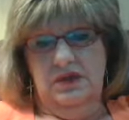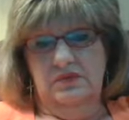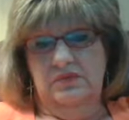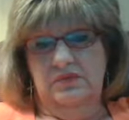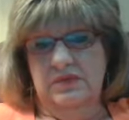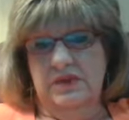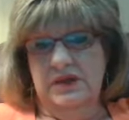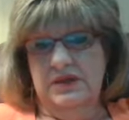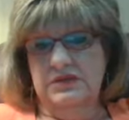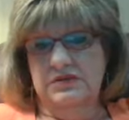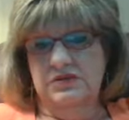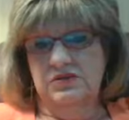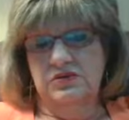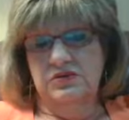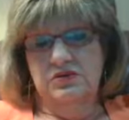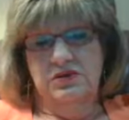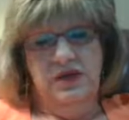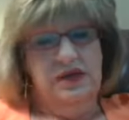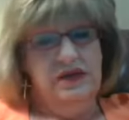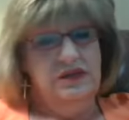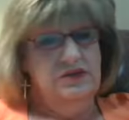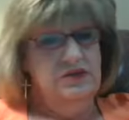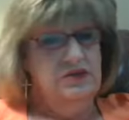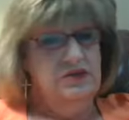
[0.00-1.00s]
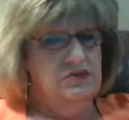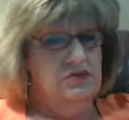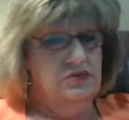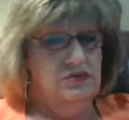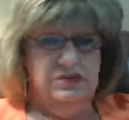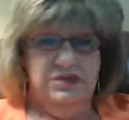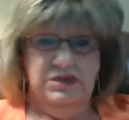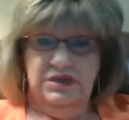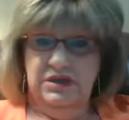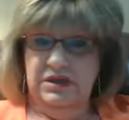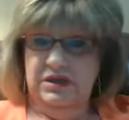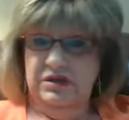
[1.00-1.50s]
my grades
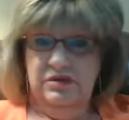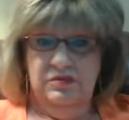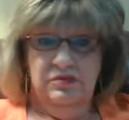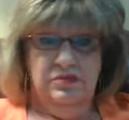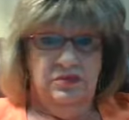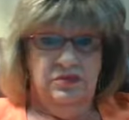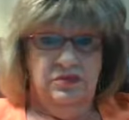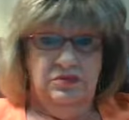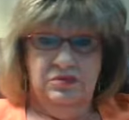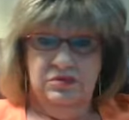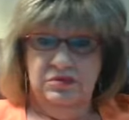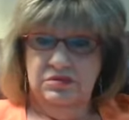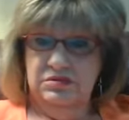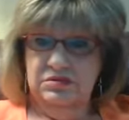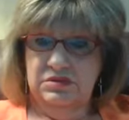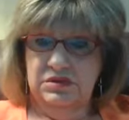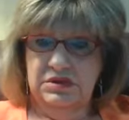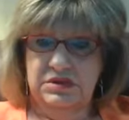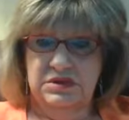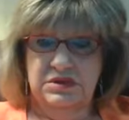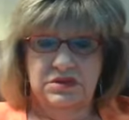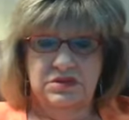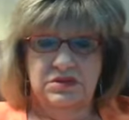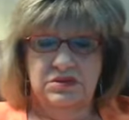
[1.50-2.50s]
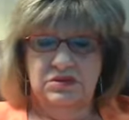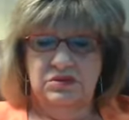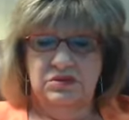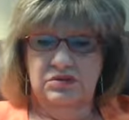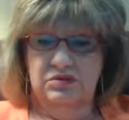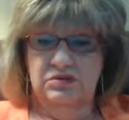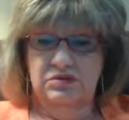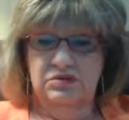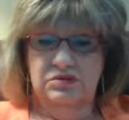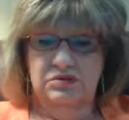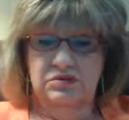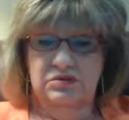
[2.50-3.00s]
were terrible in
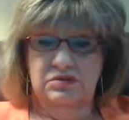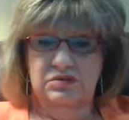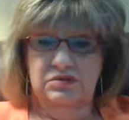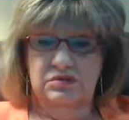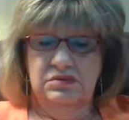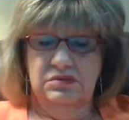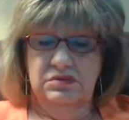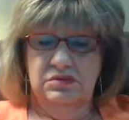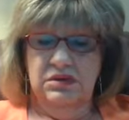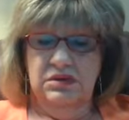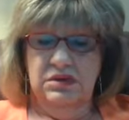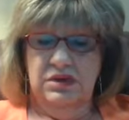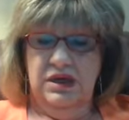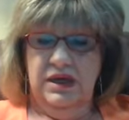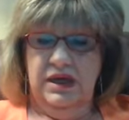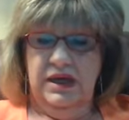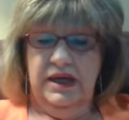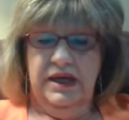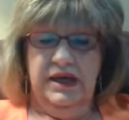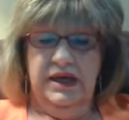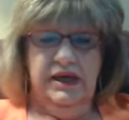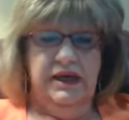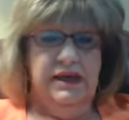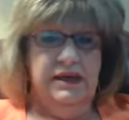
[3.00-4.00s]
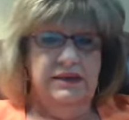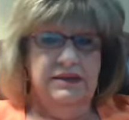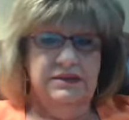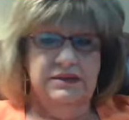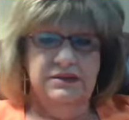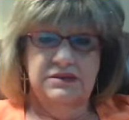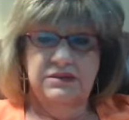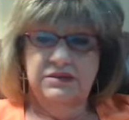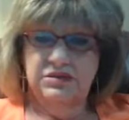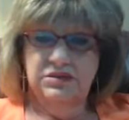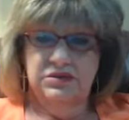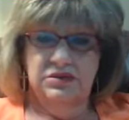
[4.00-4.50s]
school. I
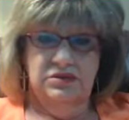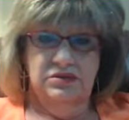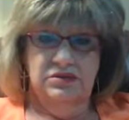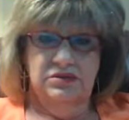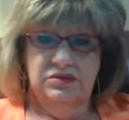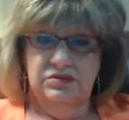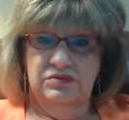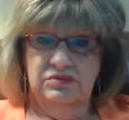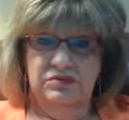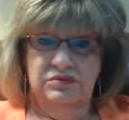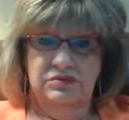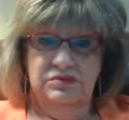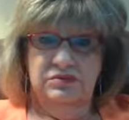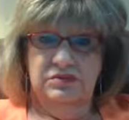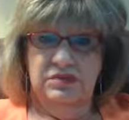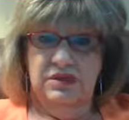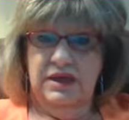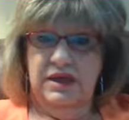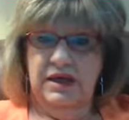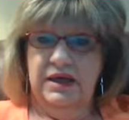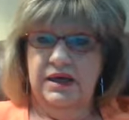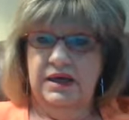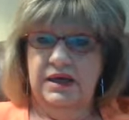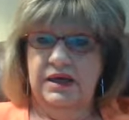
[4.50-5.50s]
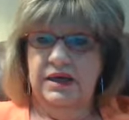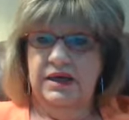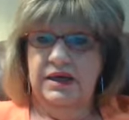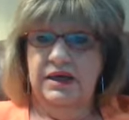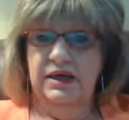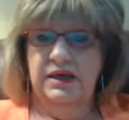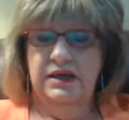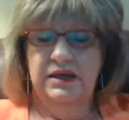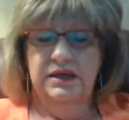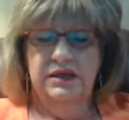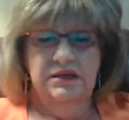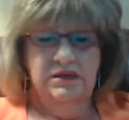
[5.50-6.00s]
hated school. I
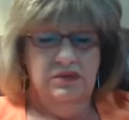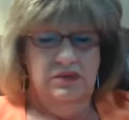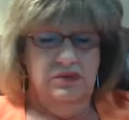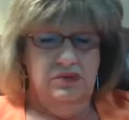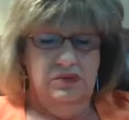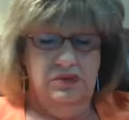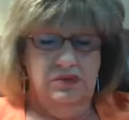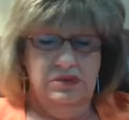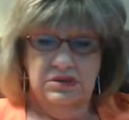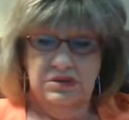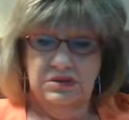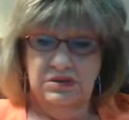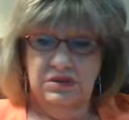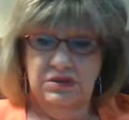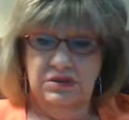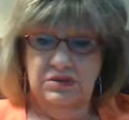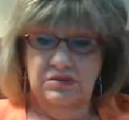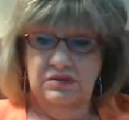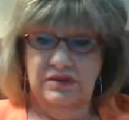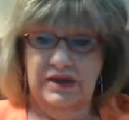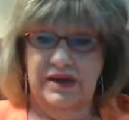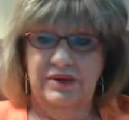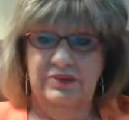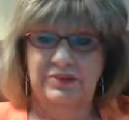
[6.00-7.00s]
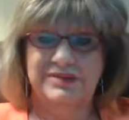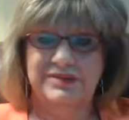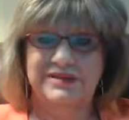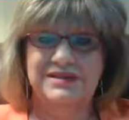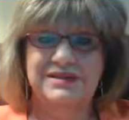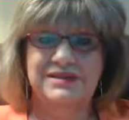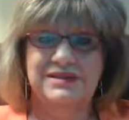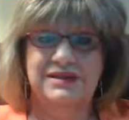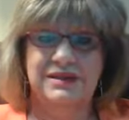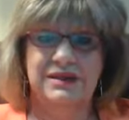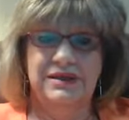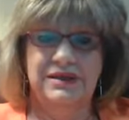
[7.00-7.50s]
hated going to school. I would
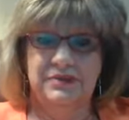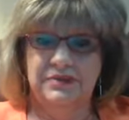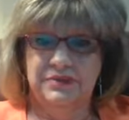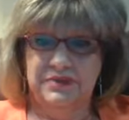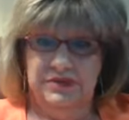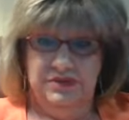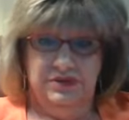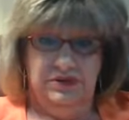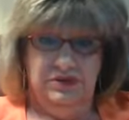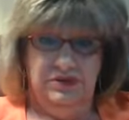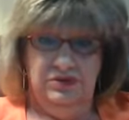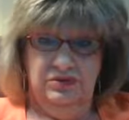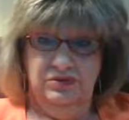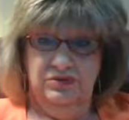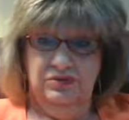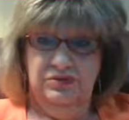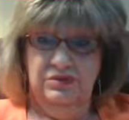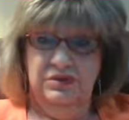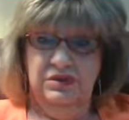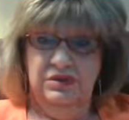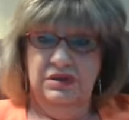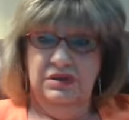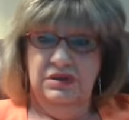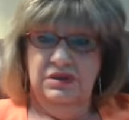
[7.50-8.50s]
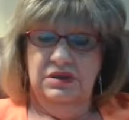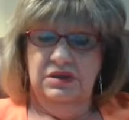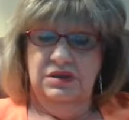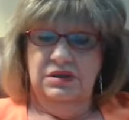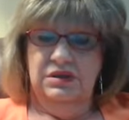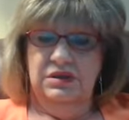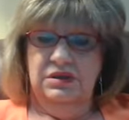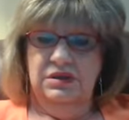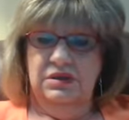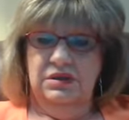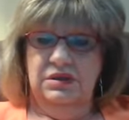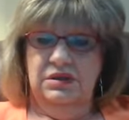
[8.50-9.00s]
skip school.
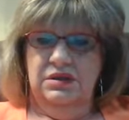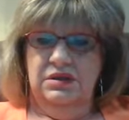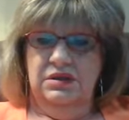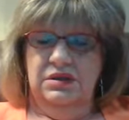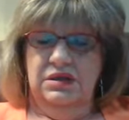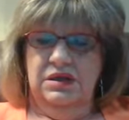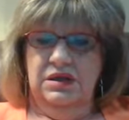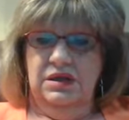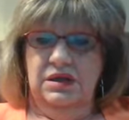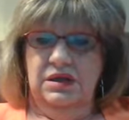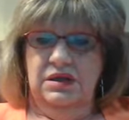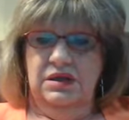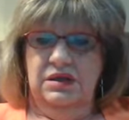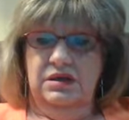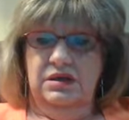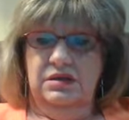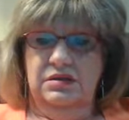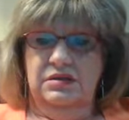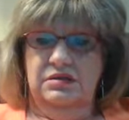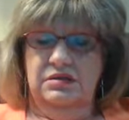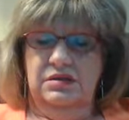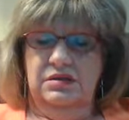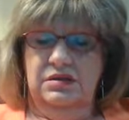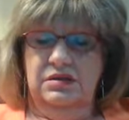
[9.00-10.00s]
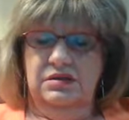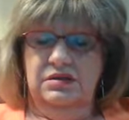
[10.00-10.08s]
And